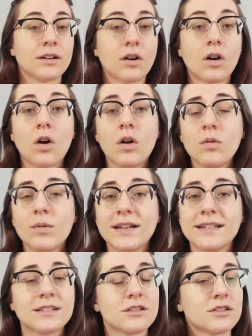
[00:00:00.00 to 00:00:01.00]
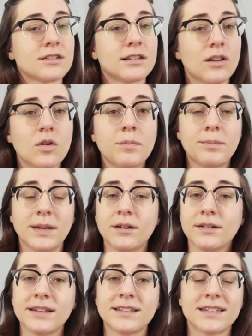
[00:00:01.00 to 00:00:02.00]
There are always slow
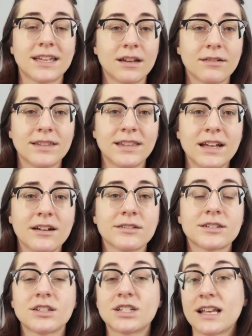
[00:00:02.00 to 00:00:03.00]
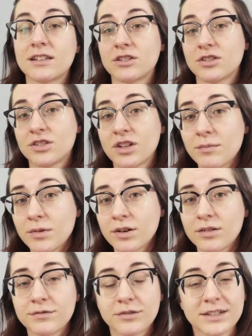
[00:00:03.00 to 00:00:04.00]
periods here and there, such as the
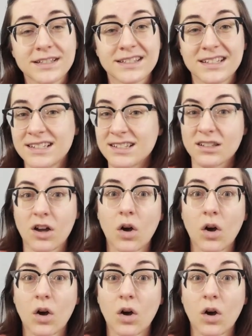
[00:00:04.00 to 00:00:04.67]
summer, for instance,